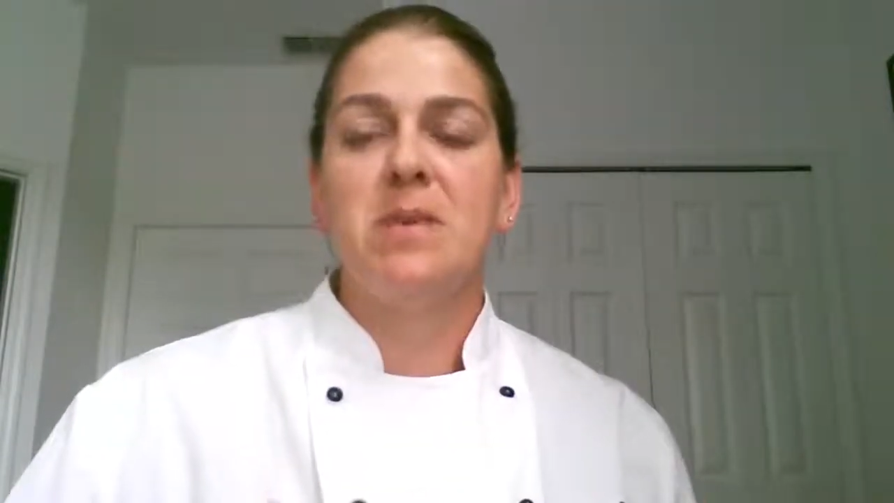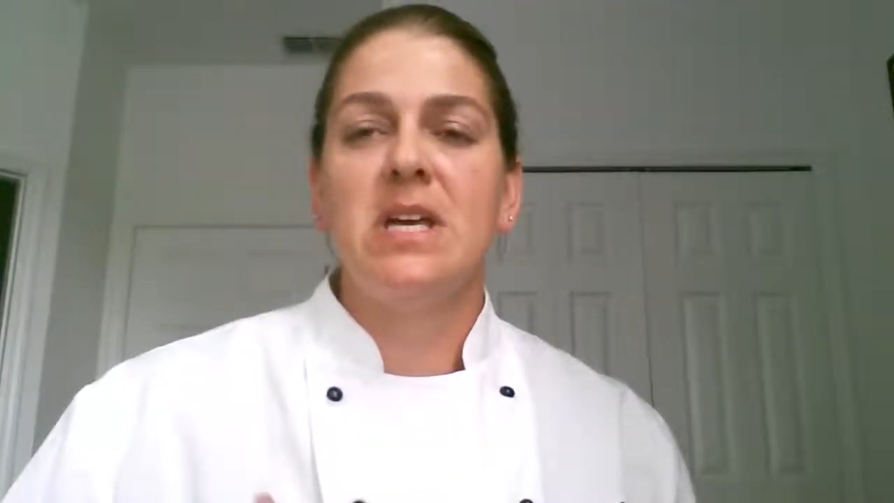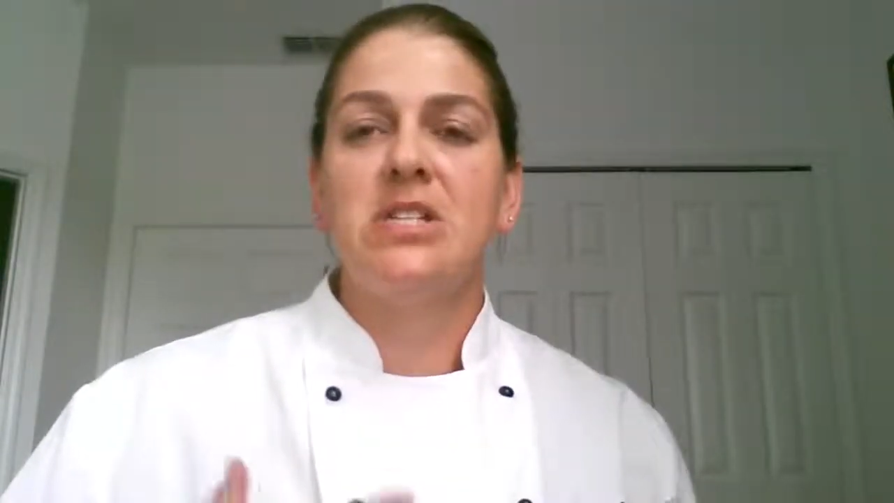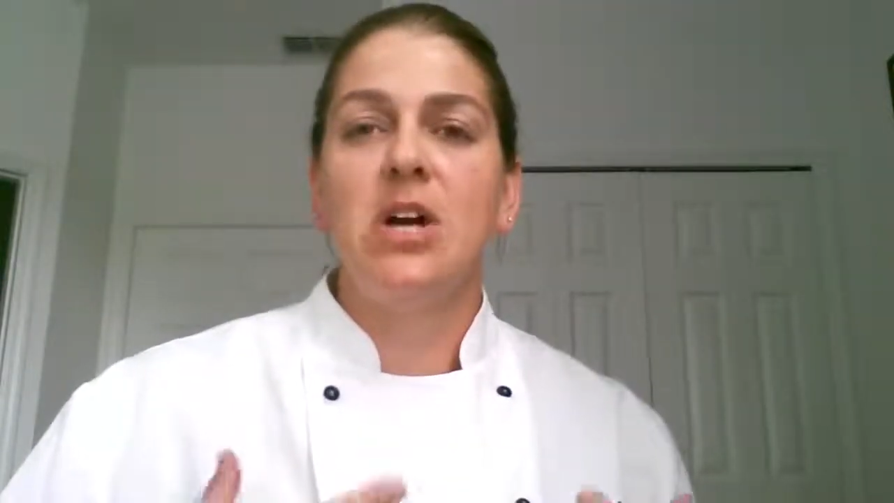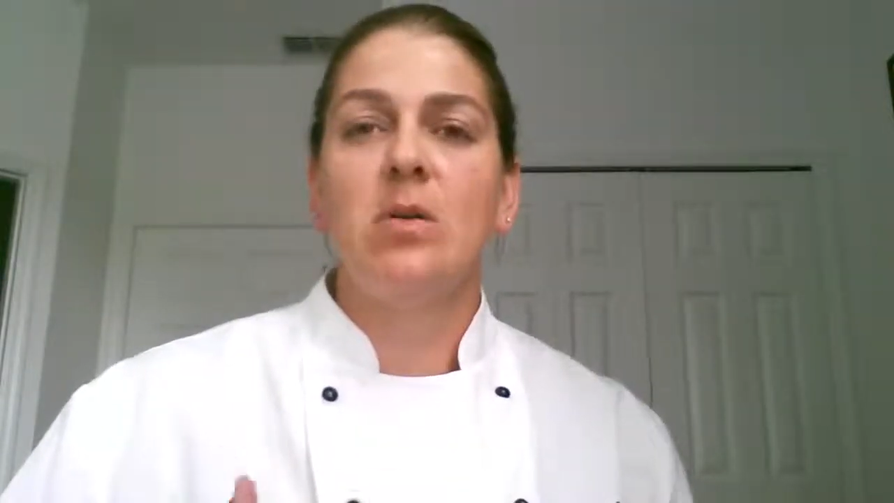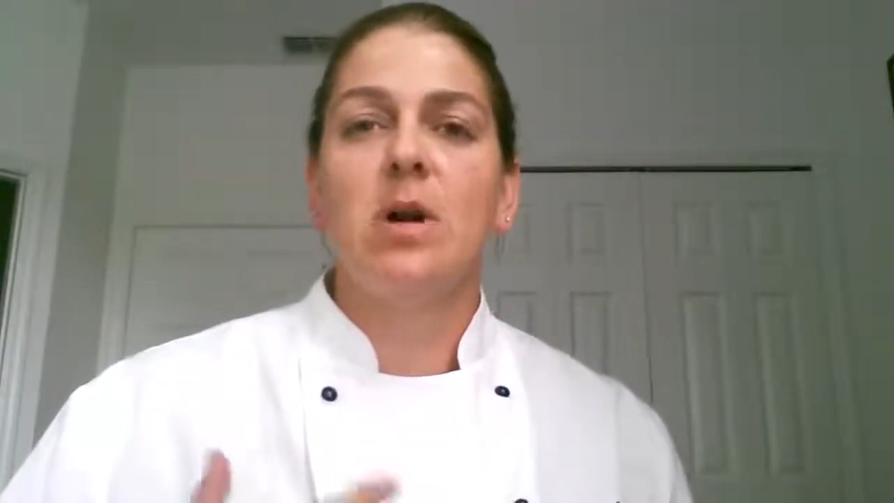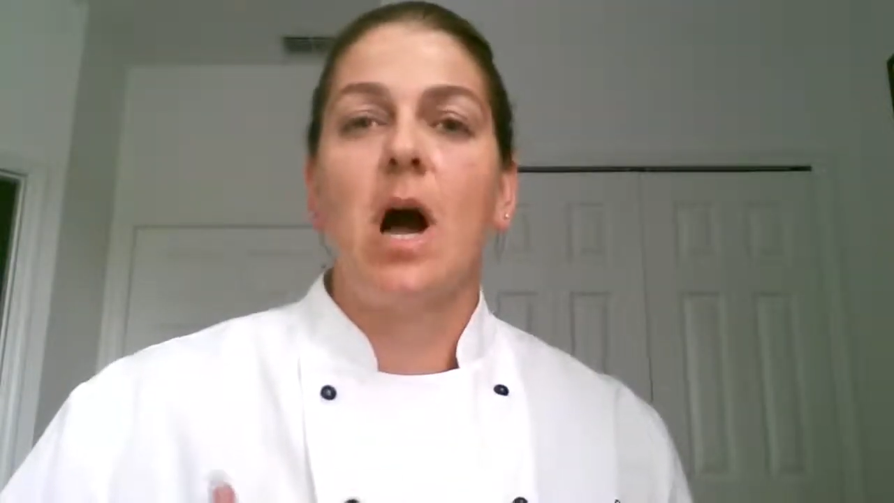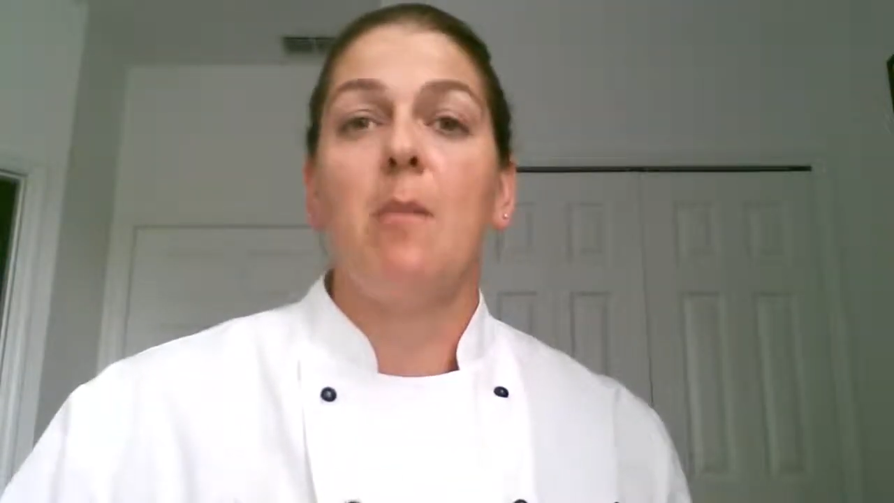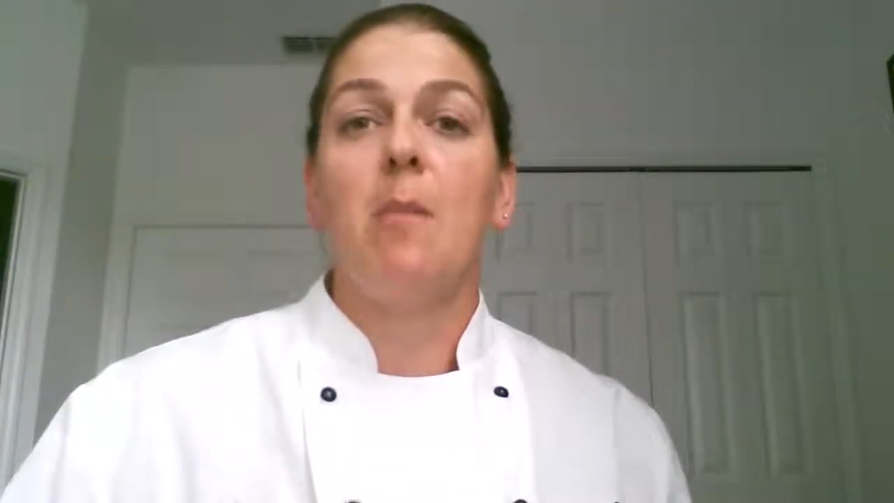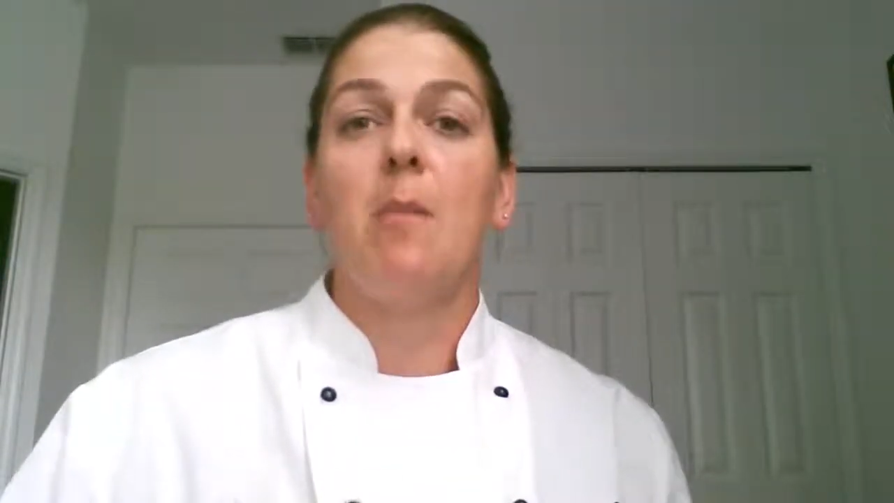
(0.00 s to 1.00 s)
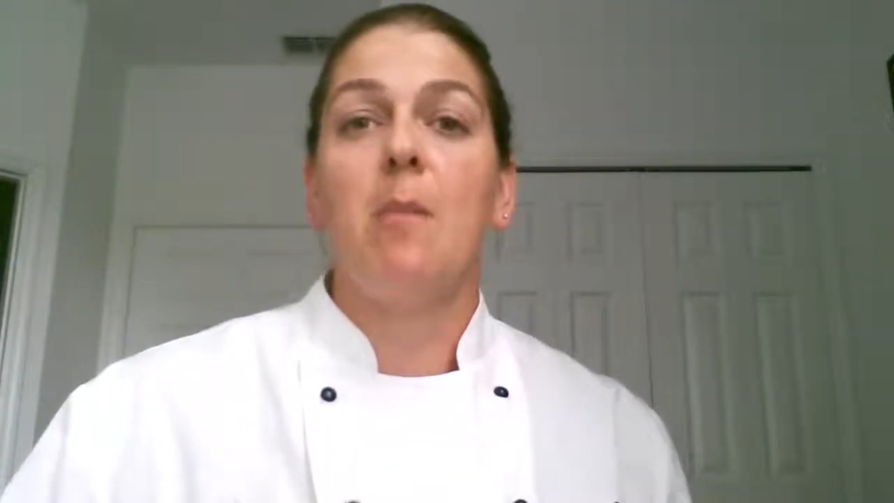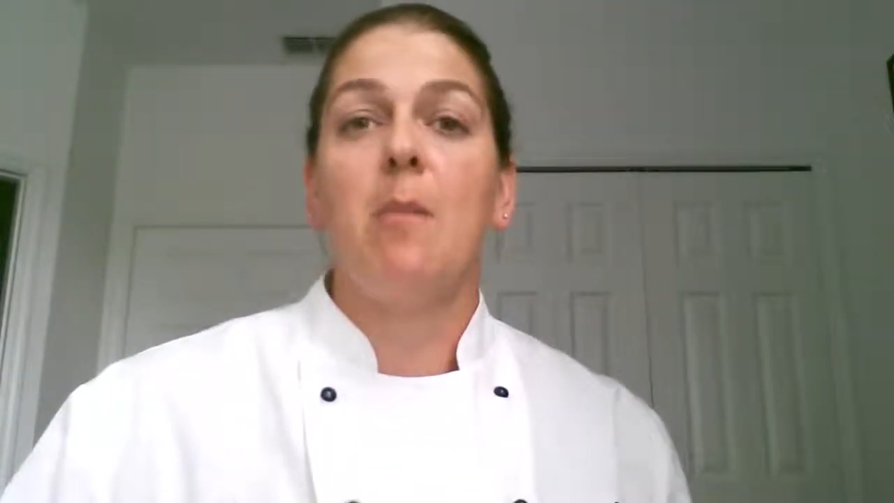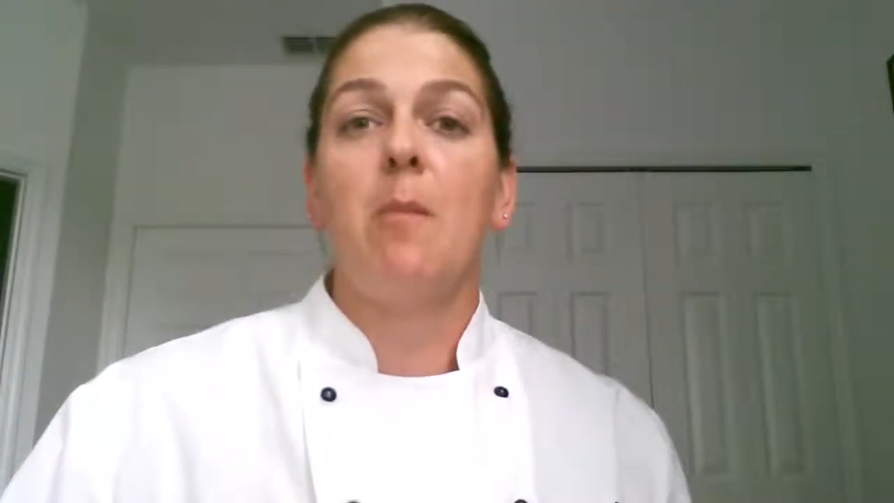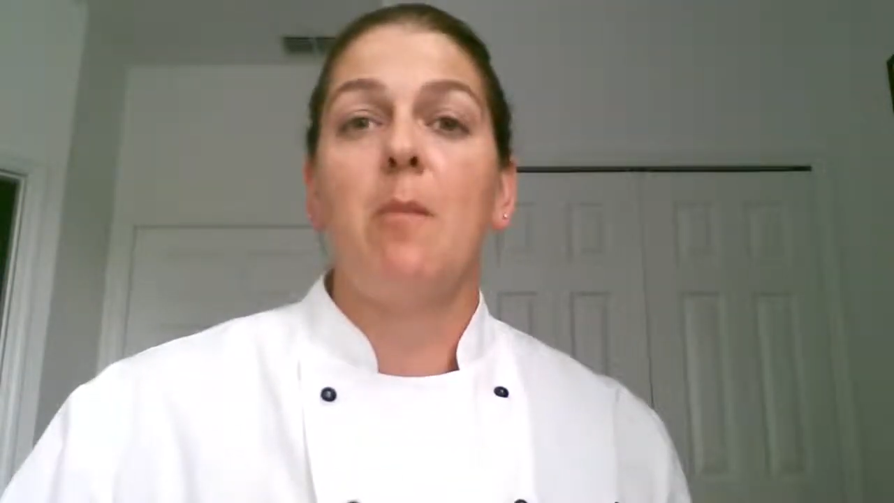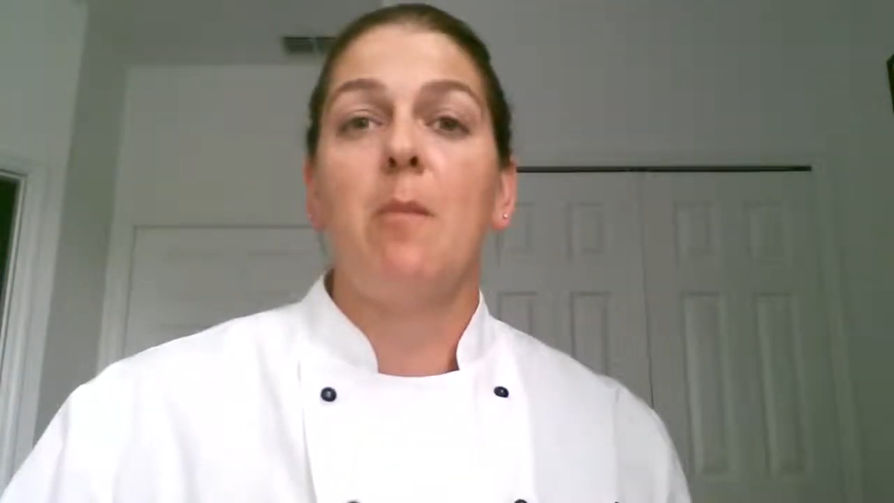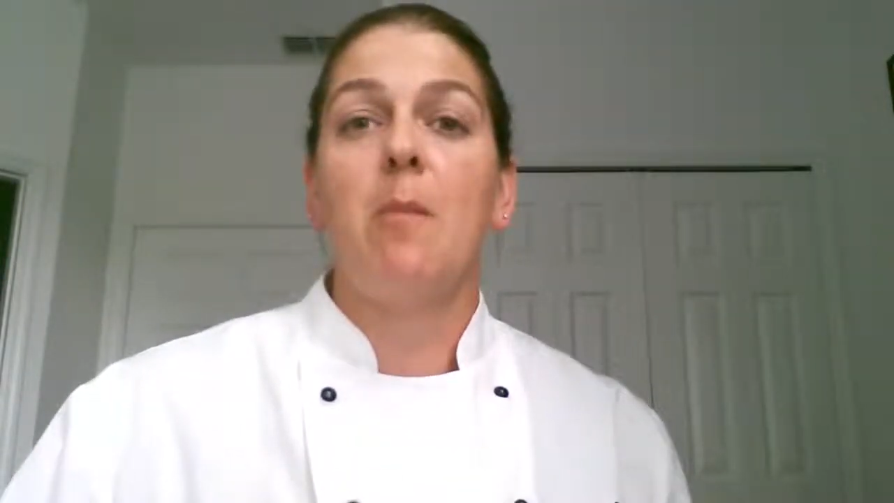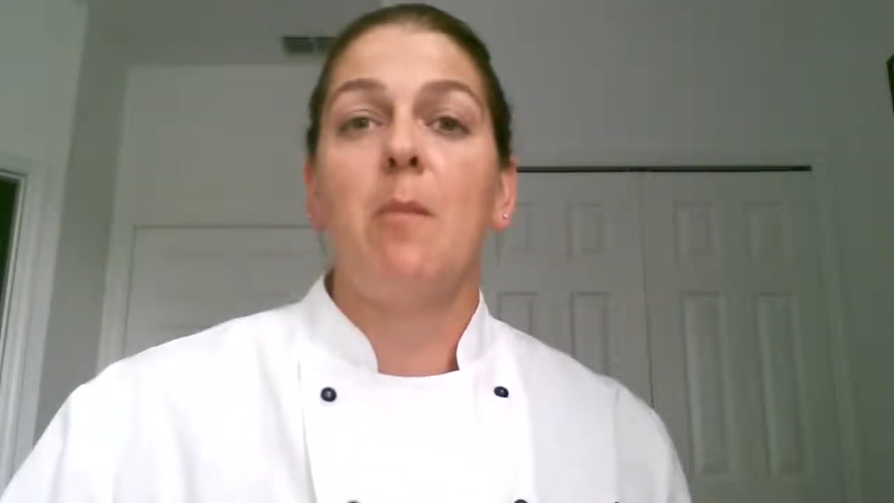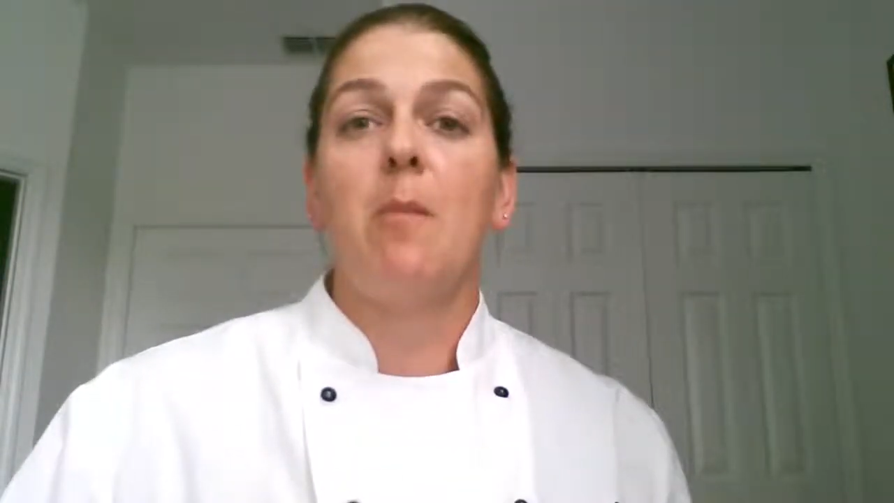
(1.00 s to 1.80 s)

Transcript: but they don't comment back,